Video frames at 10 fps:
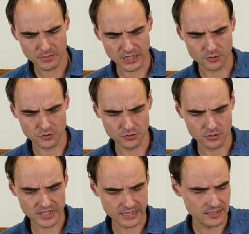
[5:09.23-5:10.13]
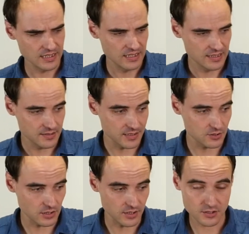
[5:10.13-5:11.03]
because you know that
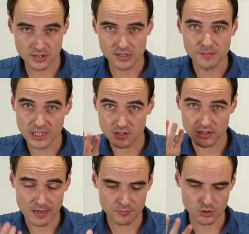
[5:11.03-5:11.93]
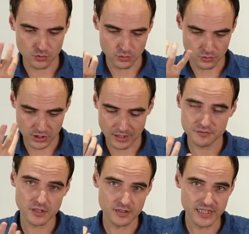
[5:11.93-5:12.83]
there's a steaming step to
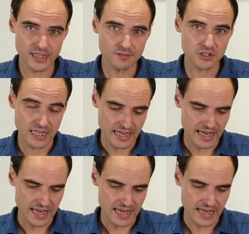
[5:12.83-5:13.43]
soften the leaves,